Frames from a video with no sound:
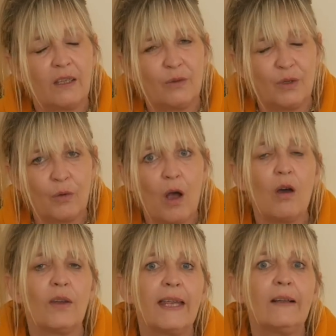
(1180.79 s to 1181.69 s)
You, you
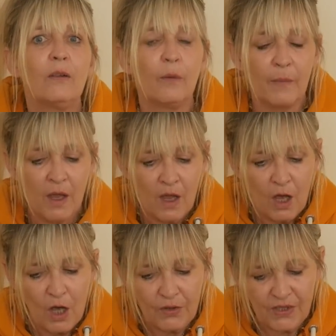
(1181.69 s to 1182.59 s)
can't heal them
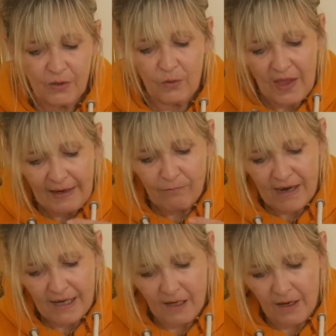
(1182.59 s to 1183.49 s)
until they
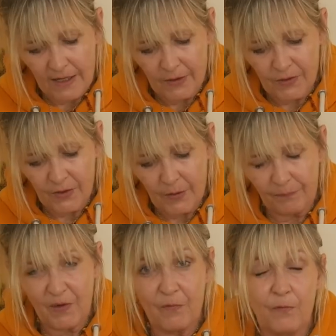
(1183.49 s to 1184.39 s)
realise
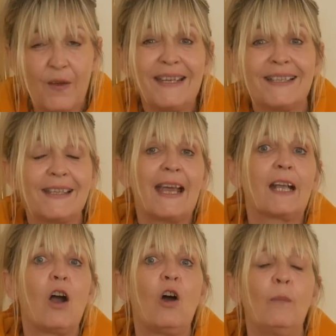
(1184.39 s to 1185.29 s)
and face their
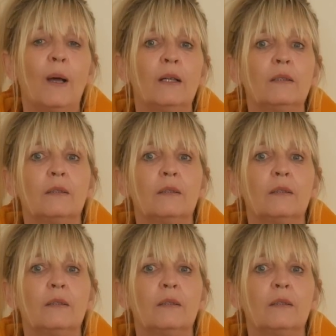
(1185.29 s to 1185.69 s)
karma